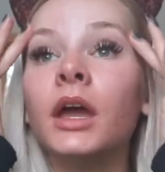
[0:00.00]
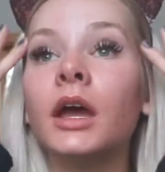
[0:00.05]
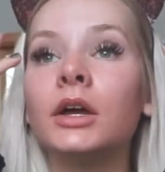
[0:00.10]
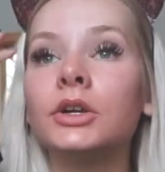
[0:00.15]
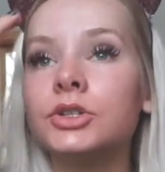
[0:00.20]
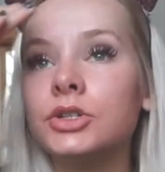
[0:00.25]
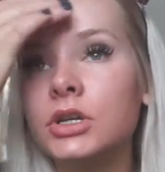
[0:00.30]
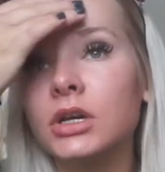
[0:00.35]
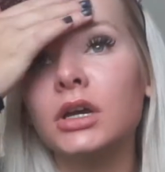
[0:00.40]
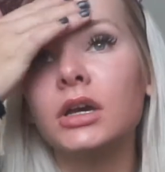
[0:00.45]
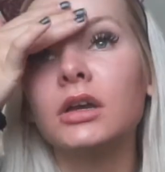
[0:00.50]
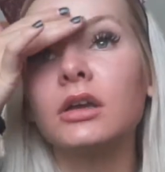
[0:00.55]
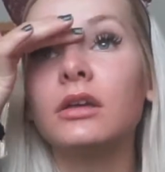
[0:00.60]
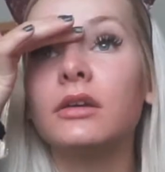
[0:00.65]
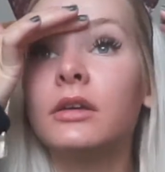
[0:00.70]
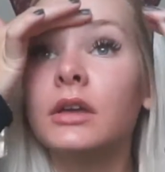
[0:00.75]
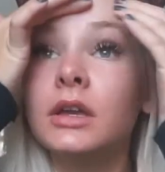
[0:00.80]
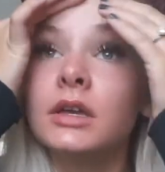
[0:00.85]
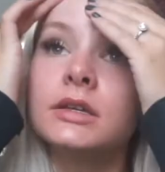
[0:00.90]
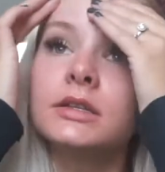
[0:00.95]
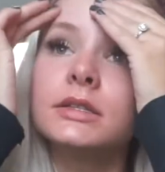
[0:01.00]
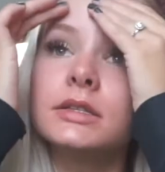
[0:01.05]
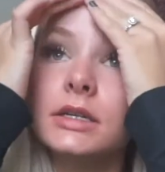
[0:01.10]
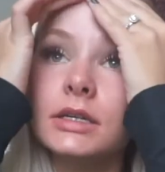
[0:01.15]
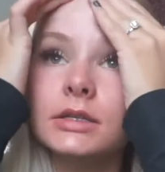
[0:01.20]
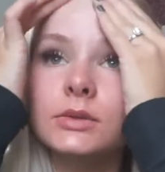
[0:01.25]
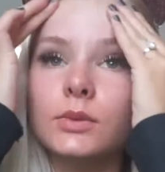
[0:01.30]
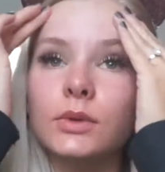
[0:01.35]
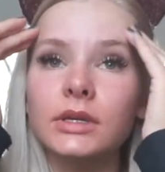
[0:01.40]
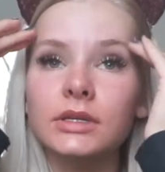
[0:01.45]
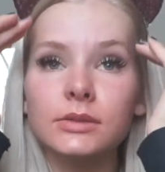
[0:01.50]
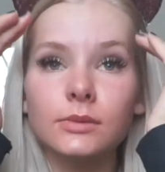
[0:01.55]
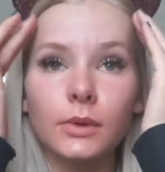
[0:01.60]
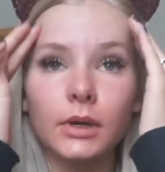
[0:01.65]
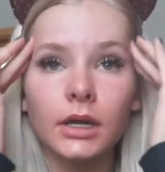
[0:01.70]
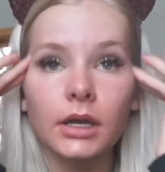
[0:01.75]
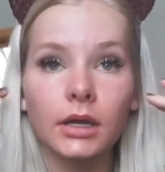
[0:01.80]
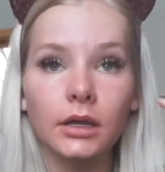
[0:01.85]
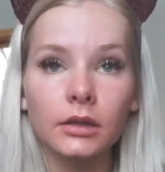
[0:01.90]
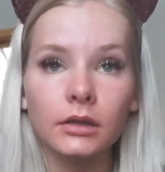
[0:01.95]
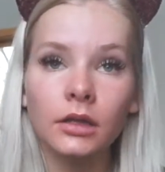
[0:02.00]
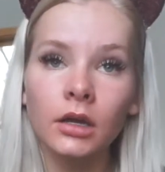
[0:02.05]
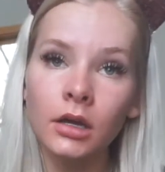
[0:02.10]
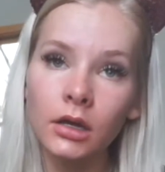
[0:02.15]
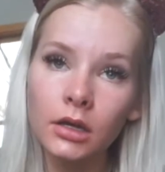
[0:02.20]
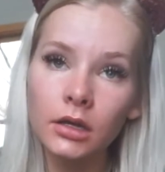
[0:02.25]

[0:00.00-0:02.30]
Hashtag 6 weeks away.